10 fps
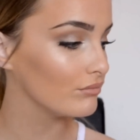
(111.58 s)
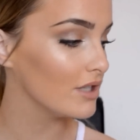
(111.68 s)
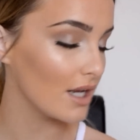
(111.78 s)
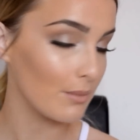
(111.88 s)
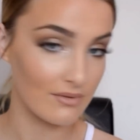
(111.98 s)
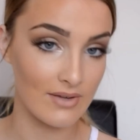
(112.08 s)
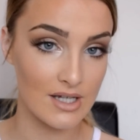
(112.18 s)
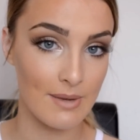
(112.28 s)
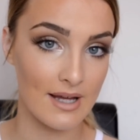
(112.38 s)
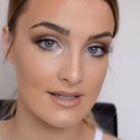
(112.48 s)
you don't want
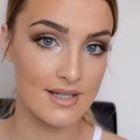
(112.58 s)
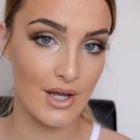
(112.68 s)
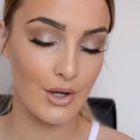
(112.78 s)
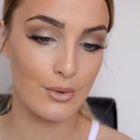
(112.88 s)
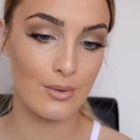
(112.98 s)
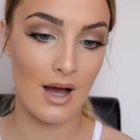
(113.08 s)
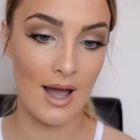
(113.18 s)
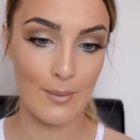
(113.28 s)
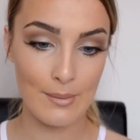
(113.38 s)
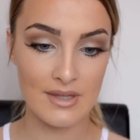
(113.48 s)
flashbacks. So
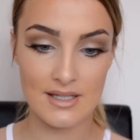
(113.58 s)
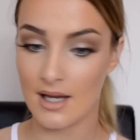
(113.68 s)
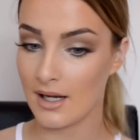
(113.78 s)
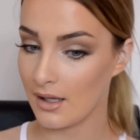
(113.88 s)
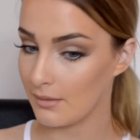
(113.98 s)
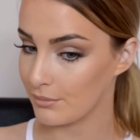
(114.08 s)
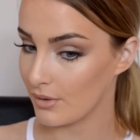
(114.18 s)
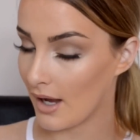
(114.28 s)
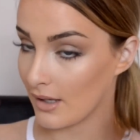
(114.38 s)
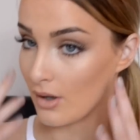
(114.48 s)
I went with this kind of,
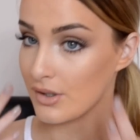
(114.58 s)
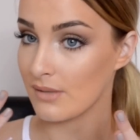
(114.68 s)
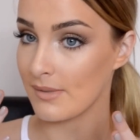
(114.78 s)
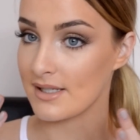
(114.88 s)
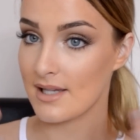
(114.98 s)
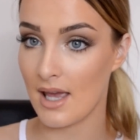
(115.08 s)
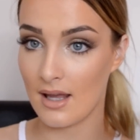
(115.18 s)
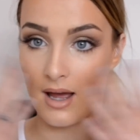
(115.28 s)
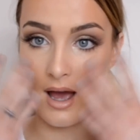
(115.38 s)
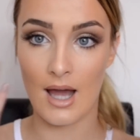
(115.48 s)
I contoured my
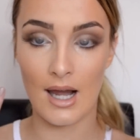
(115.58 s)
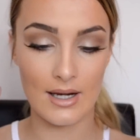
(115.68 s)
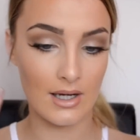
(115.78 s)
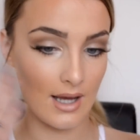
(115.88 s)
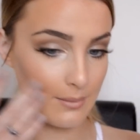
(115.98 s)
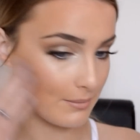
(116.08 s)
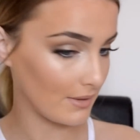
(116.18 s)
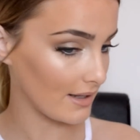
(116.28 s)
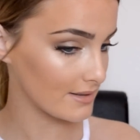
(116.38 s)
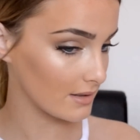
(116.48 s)
skin, I highlighted, I went with
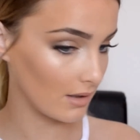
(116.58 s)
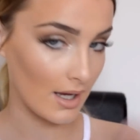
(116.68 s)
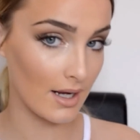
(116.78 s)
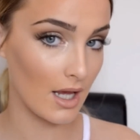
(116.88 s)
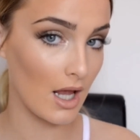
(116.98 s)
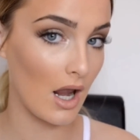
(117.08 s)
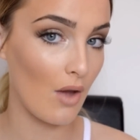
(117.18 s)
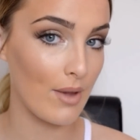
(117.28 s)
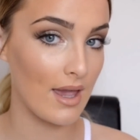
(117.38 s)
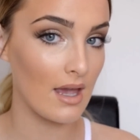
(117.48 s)
a nice kind of
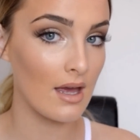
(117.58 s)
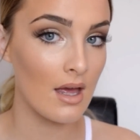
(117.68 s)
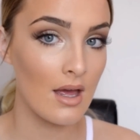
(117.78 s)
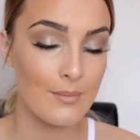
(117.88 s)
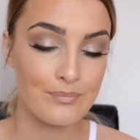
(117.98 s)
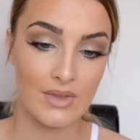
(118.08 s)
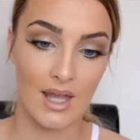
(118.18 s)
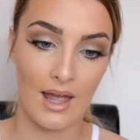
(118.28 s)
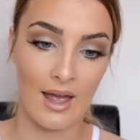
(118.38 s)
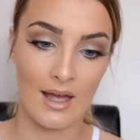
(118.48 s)
glowy
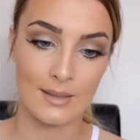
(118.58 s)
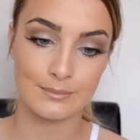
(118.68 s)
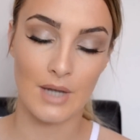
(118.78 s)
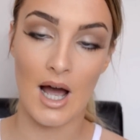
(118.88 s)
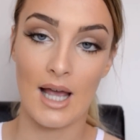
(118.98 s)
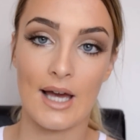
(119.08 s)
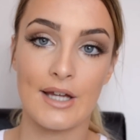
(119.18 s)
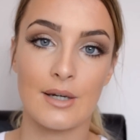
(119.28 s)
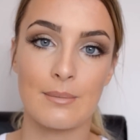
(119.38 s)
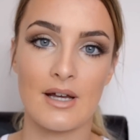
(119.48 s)

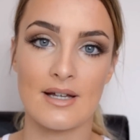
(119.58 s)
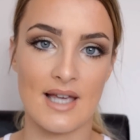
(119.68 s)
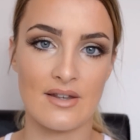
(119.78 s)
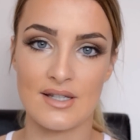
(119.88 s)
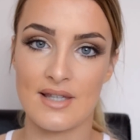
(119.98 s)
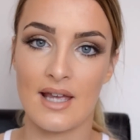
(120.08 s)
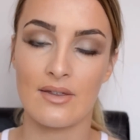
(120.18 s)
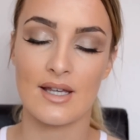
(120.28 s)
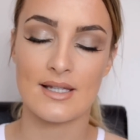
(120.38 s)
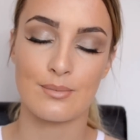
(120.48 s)
highlighter, because I just
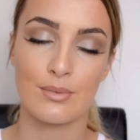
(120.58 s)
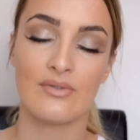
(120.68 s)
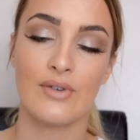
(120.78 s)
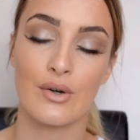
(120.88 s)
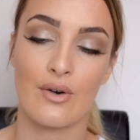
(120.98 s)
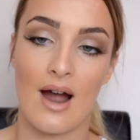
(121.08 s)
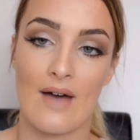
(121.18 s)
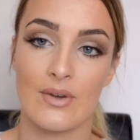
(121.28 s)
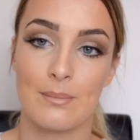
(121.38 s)
think this will photograph